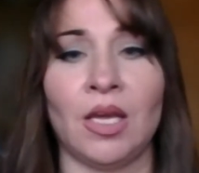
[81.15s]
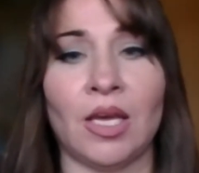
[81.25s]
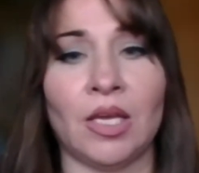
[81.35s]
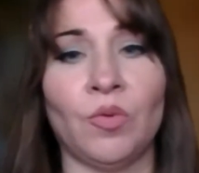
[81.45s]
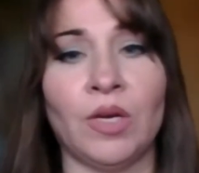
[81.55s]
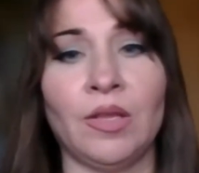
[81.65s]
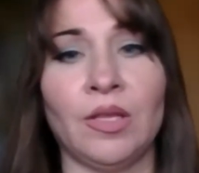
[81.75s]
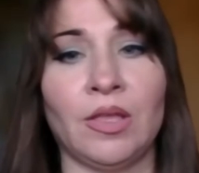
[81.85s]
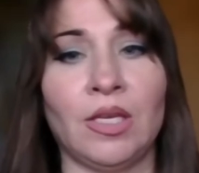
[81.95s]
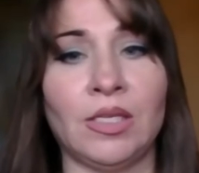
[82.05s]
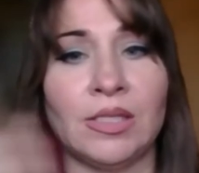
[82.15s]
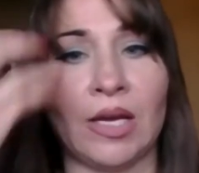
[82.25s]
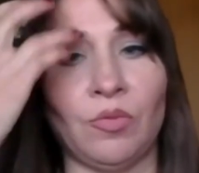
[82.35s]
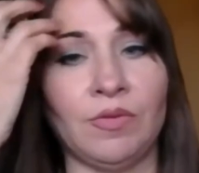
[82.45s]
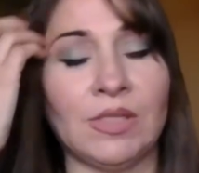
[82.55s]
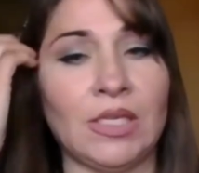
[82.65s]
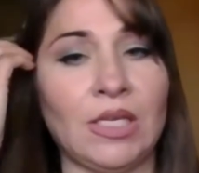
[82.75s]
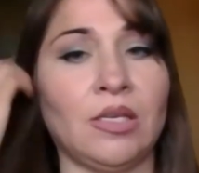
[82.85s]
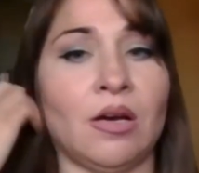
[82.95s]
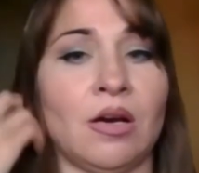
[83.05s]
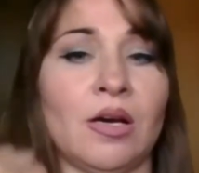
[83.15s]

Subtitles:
And one of the things that we've seen